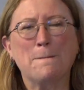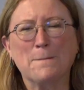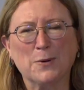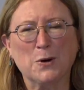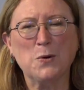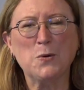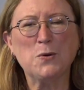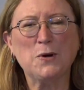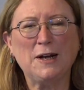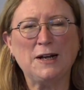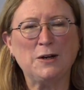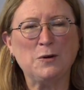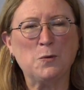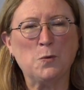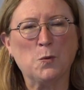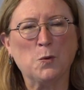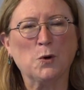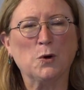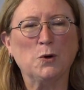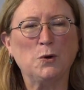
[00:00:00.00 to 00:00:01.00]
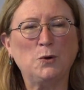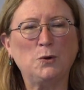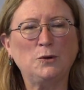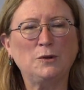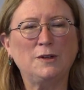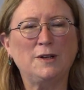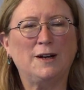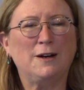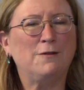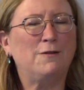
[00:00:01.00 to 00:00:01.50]
broken
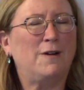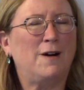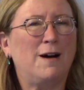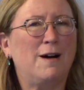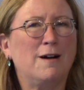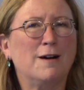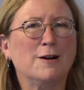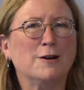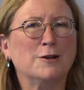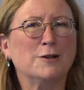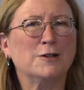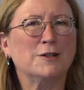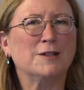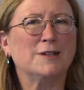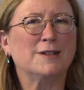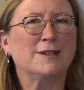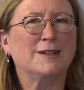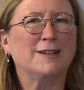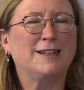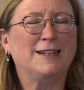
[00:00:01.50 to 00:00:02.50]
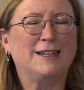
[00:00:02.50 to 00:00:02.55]
world of ours